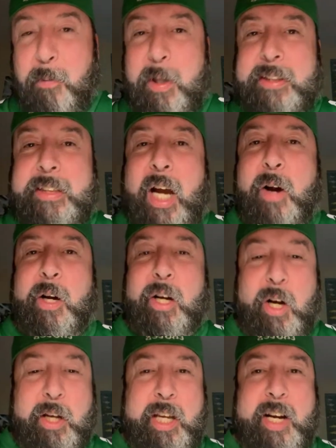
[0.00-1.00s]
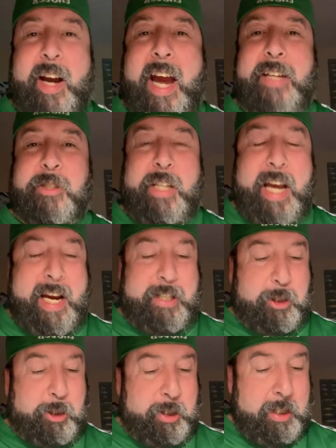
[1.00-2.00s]
What's going on there,
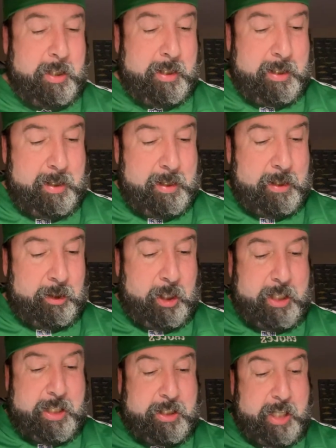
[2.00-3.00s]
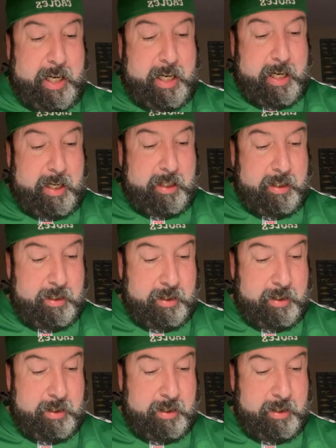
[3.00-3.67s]
H&H? Good to see you.